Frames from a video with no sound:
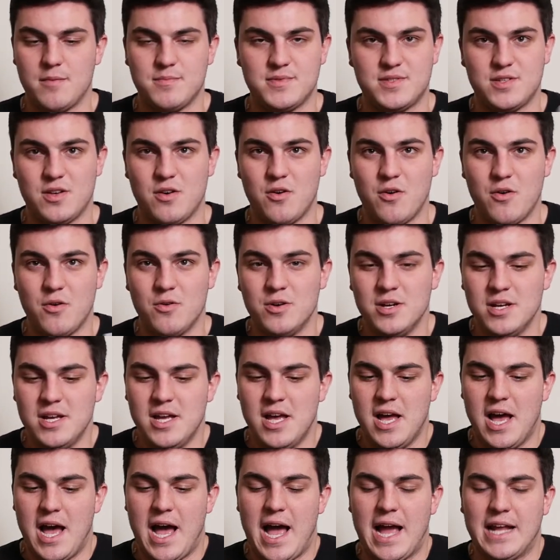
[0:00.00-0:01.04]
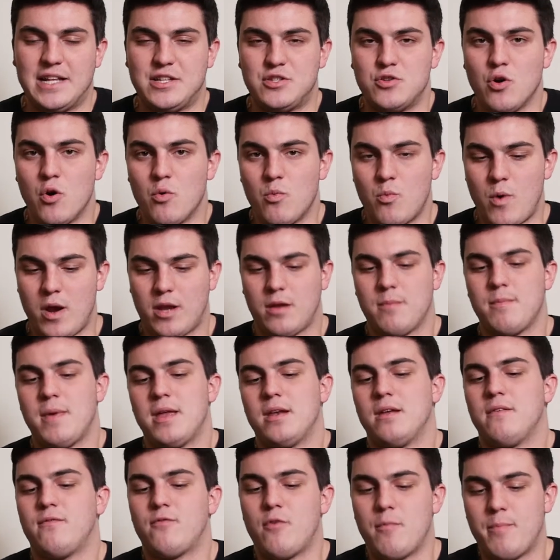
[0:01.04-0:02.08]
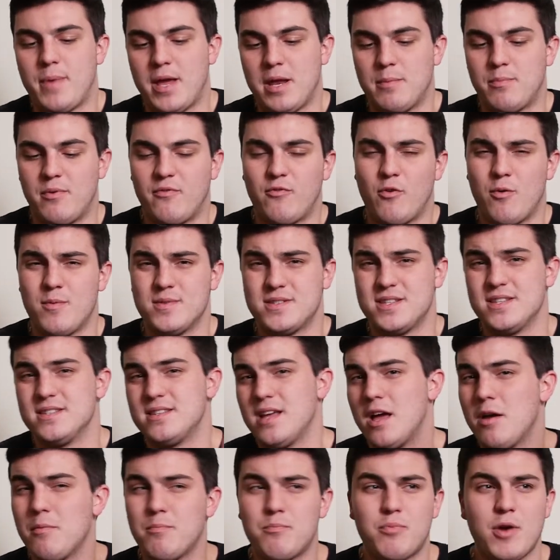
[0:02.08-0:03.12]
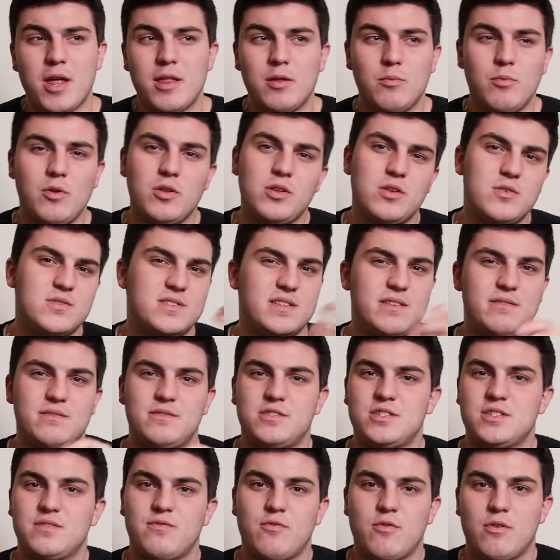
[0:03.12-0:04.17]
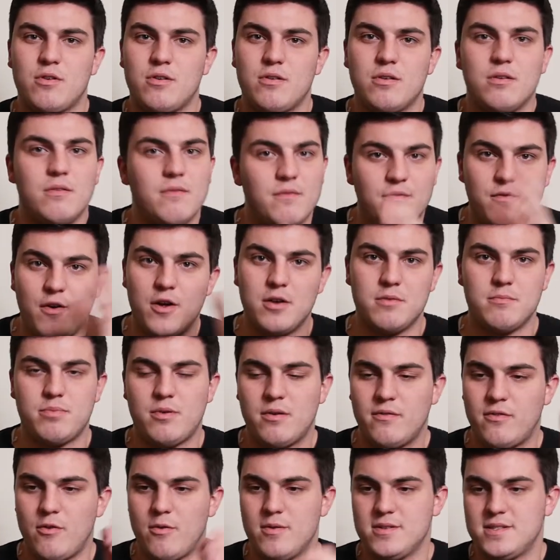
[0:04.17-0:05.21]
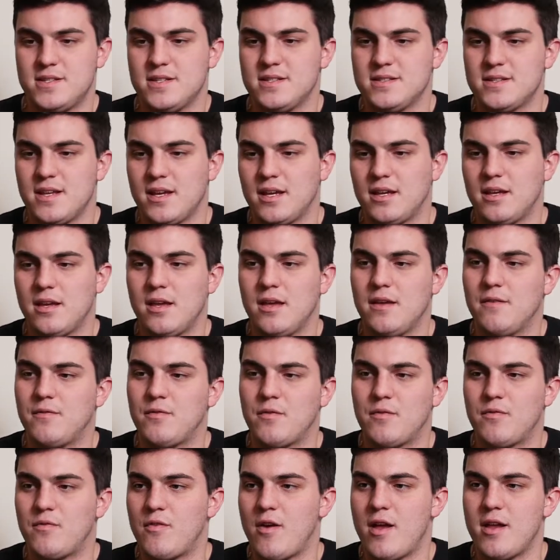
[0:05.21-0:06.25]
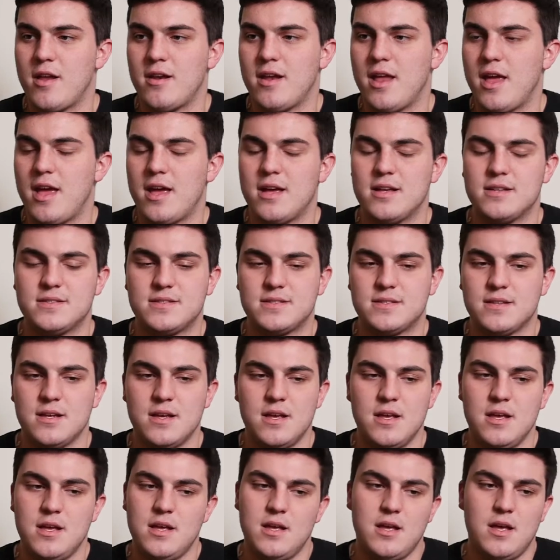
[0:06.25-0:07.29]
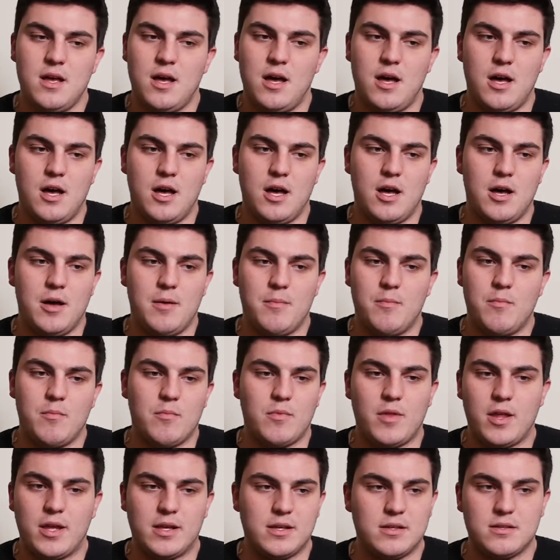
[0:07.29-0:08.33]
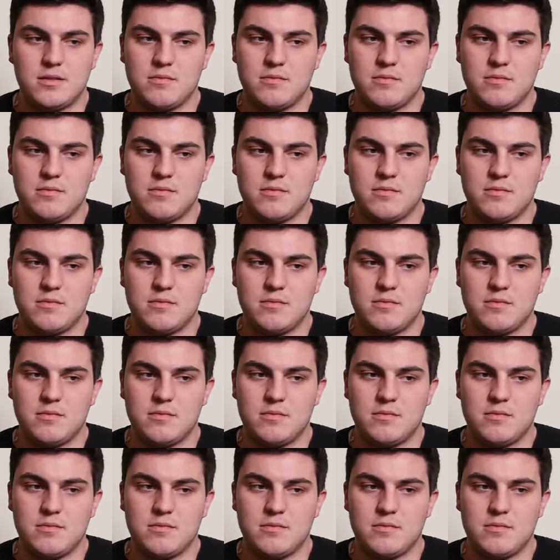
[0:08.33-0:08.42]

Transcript: So I don't recommend it for paid performances. I probably will use it just for fun performances, like if a friend has like